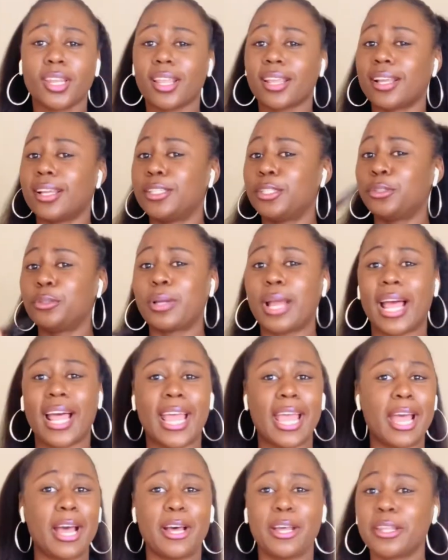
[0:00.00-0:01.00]
because you got
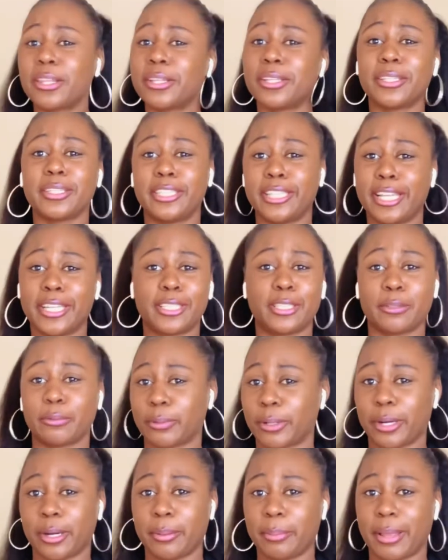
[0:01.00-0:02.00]
other tests to
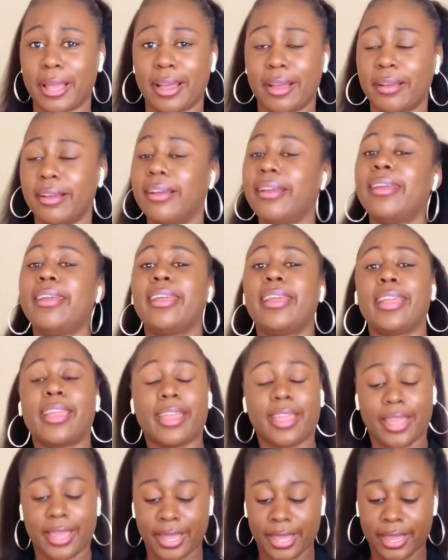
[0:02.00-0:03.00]
worry about,
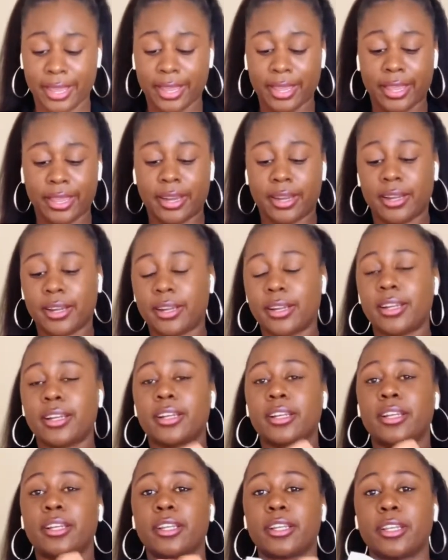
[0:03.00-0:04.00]
and
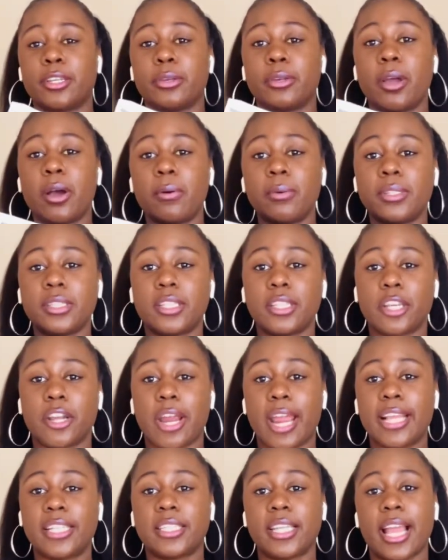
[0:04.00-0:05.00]
you go into your
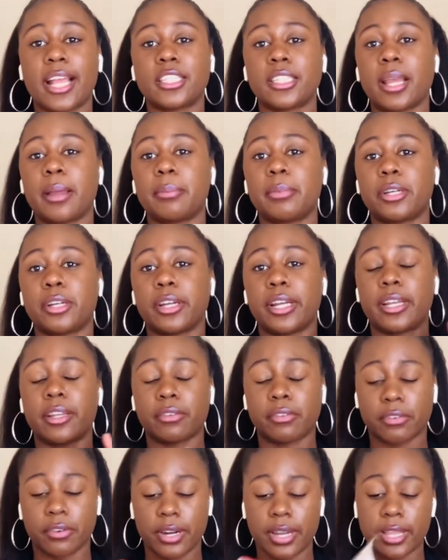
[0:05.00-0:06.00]
ATI chapter in the
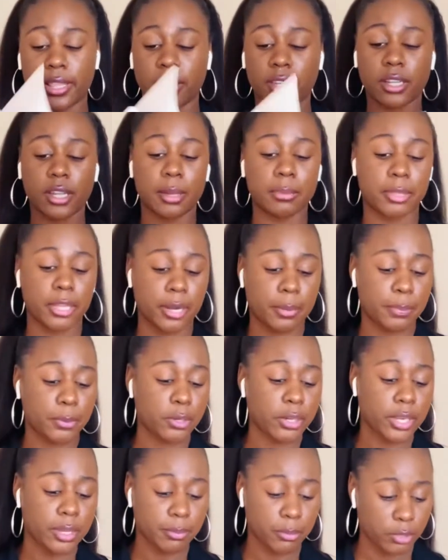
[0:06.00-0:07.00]
front, look up
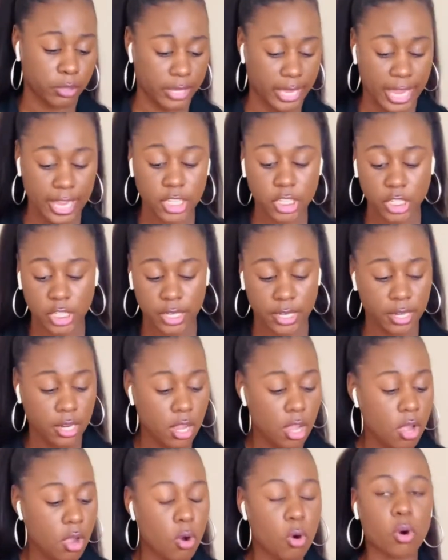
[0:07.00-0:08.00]
therapeutic communication
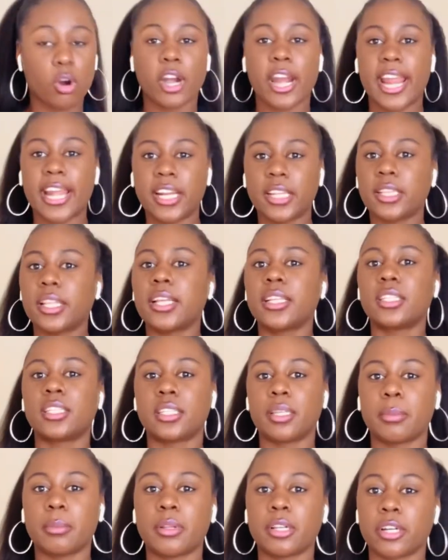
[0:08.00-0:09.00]
or anything
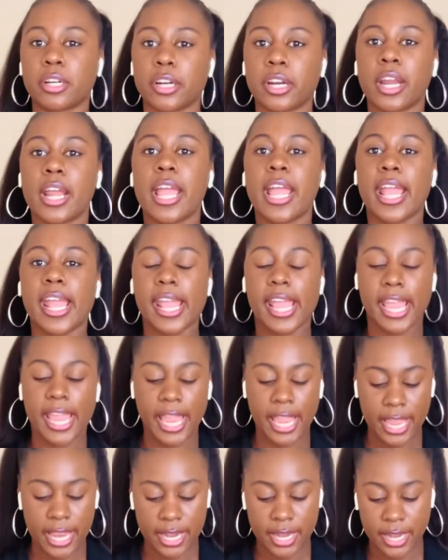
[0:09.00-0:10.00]
similar,
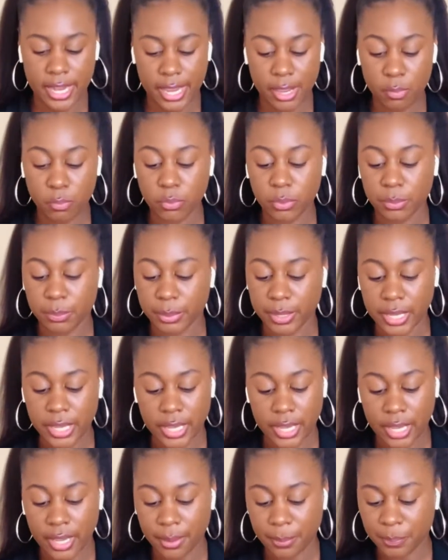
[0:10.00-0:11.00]
and it will
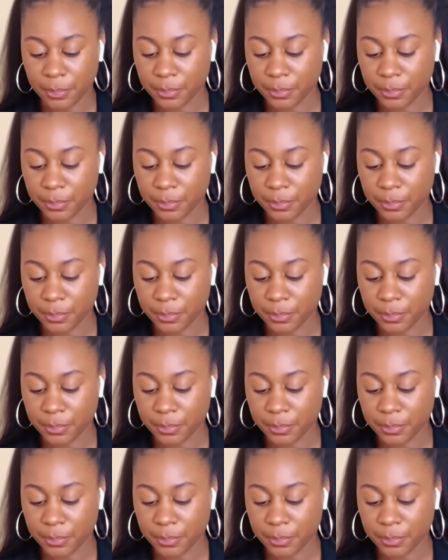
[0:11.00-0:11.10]
be